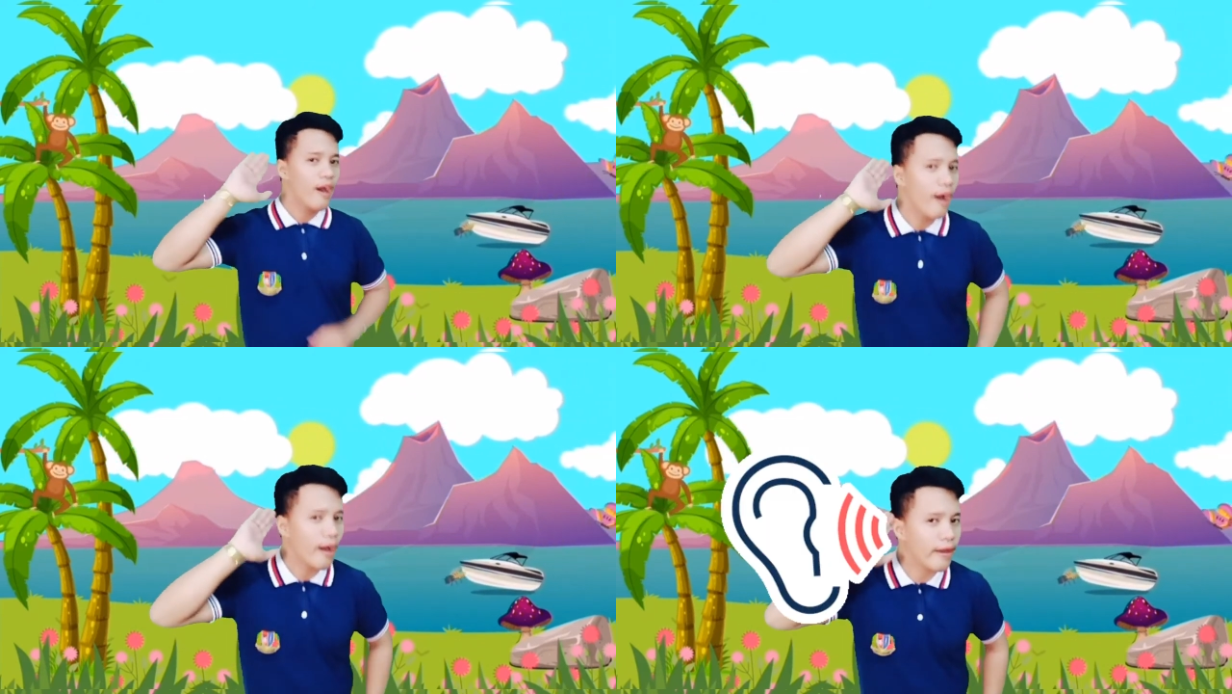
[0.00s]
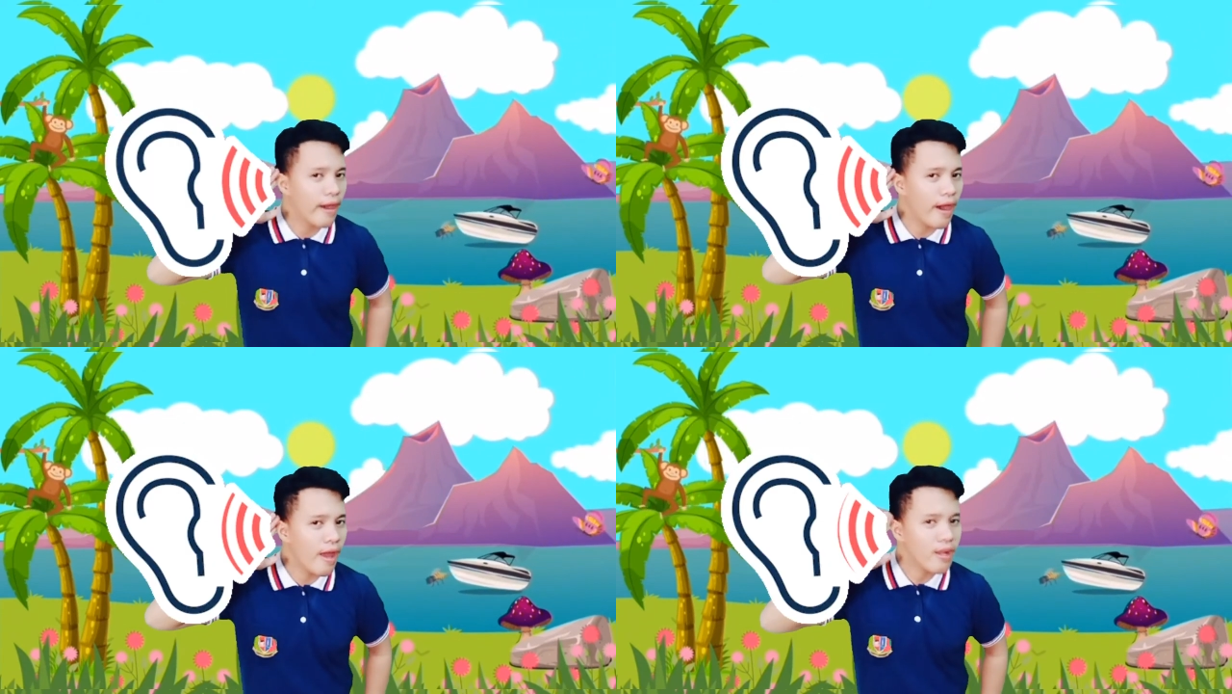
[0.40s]

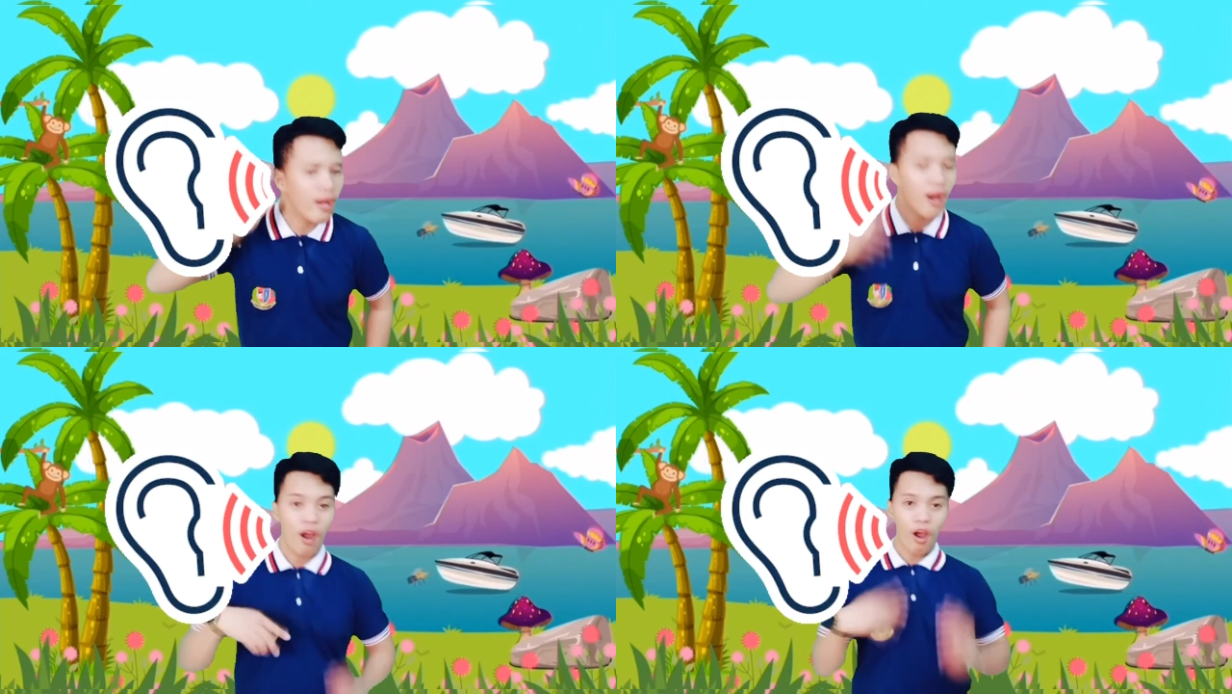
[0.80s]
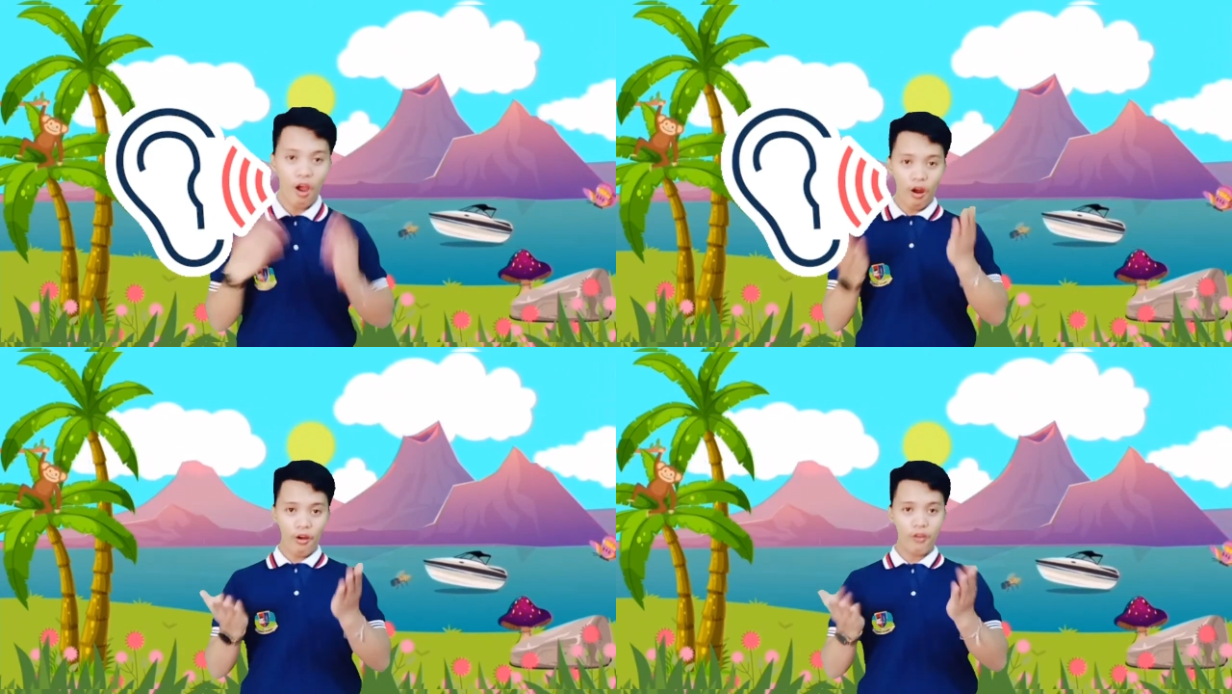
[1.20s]
Again,
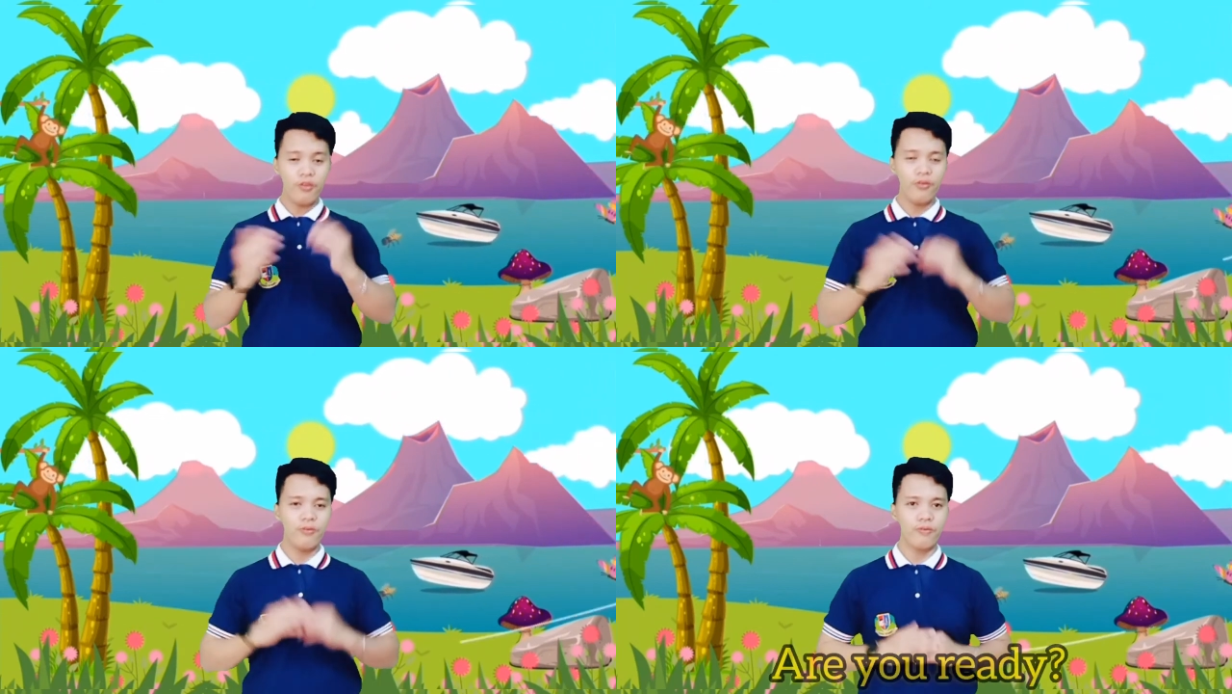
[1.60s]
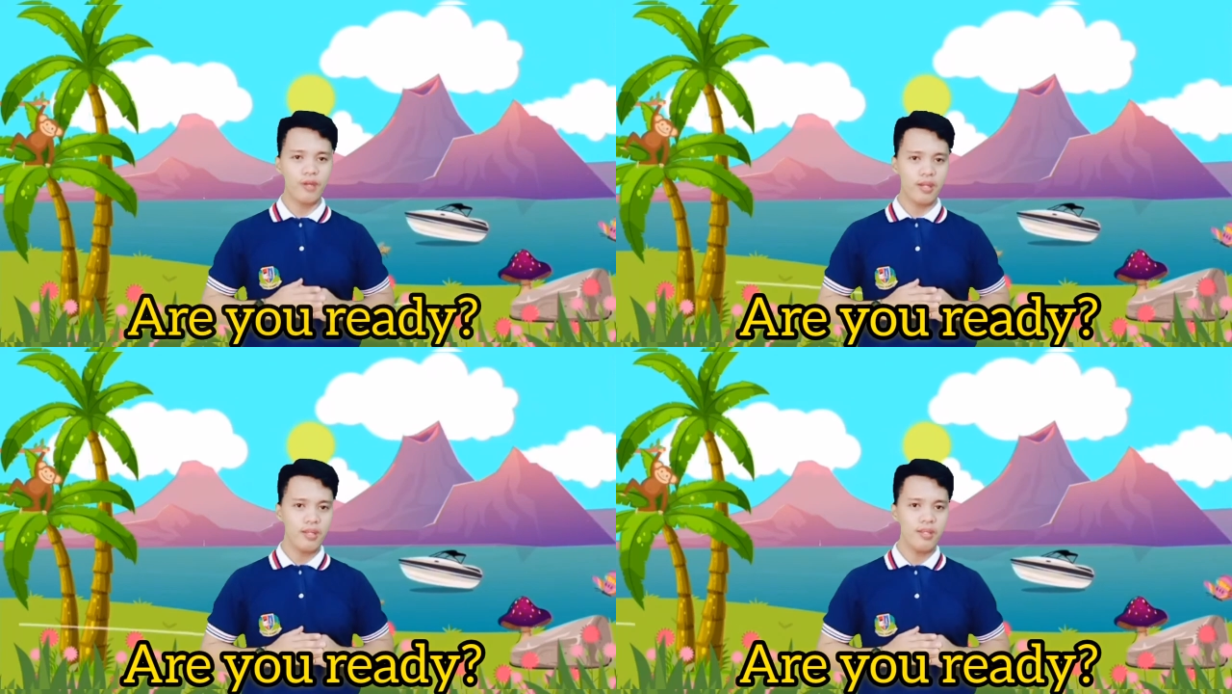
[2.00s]
are you
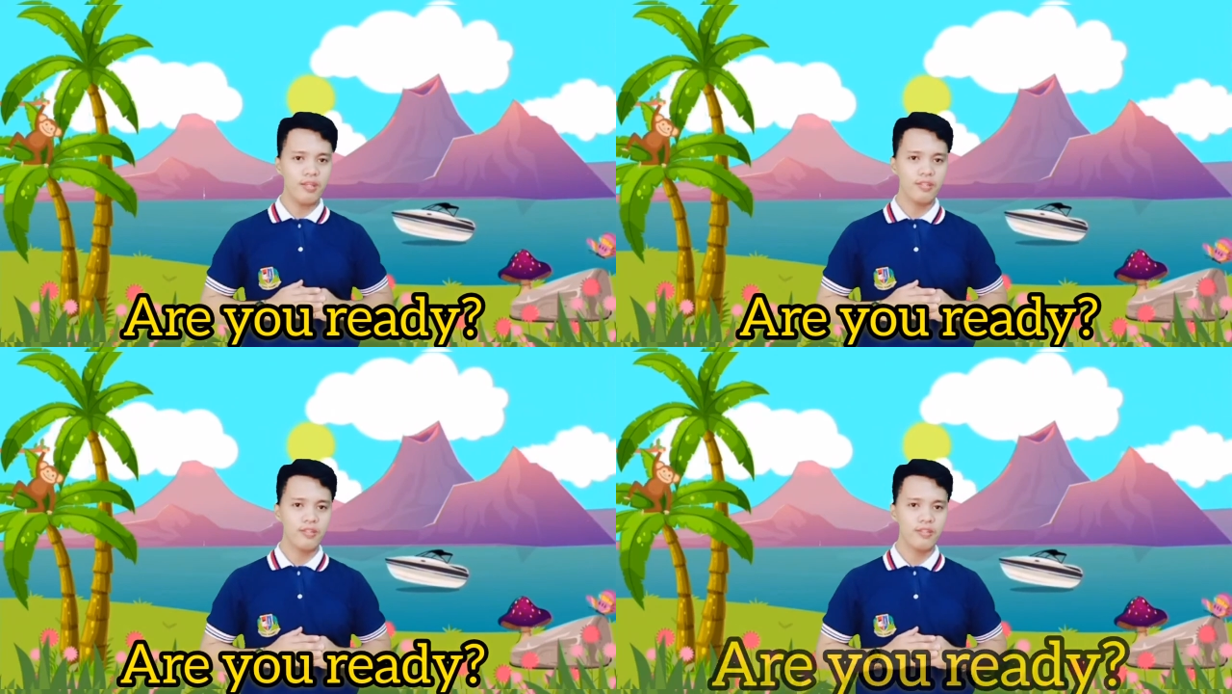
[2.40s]
ready?